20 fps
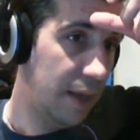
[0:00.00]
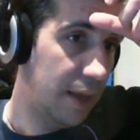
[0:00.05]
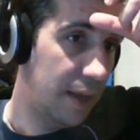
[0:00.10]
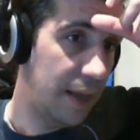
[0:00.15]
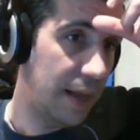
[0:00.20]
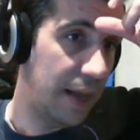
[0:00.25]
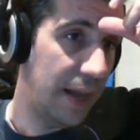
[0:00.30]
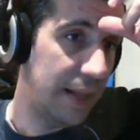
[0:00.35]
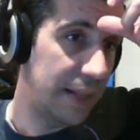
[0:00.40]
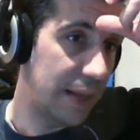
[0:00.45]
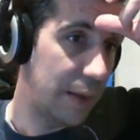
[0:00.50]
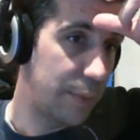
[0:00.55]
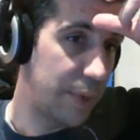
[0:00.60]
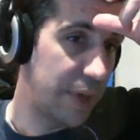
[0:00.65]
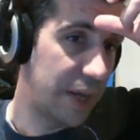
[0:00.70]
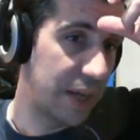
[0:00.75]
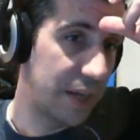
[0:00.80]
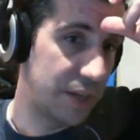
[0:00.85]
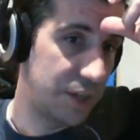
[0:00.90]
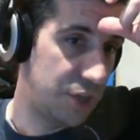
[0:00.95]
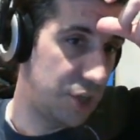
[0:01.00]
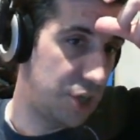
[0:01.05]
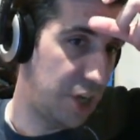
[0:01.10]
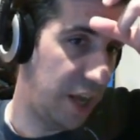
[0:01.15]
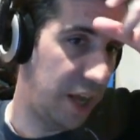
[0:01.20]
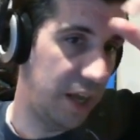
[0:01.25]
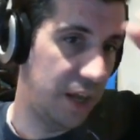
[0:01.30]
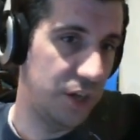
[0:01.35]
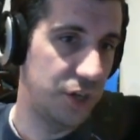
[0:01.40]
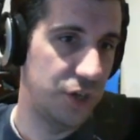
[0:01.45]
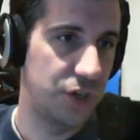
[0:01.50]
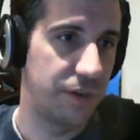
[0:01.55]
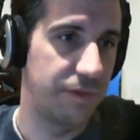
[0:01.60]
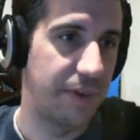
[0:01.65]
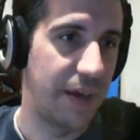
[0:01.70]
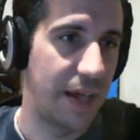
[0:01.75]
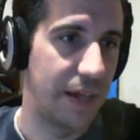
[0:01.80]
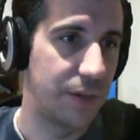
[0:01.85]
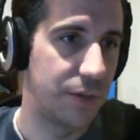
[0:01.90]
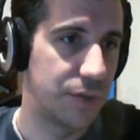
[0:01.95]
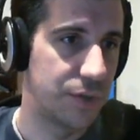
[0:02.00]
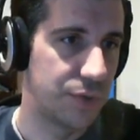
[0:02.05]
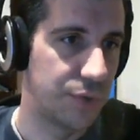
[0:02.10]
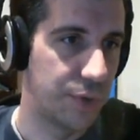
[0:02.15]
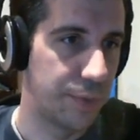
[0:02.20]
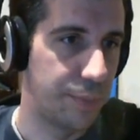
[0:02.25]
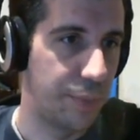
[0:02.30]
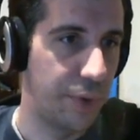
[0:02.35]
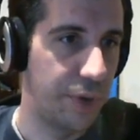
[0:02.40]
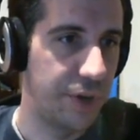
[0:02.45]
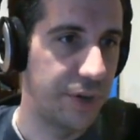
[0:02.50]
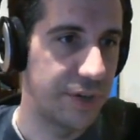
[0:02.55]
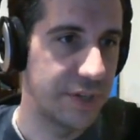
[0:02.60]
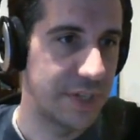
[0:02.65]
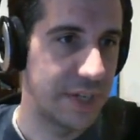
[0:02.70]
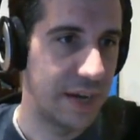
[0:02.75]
and that we can change the values through the pointers,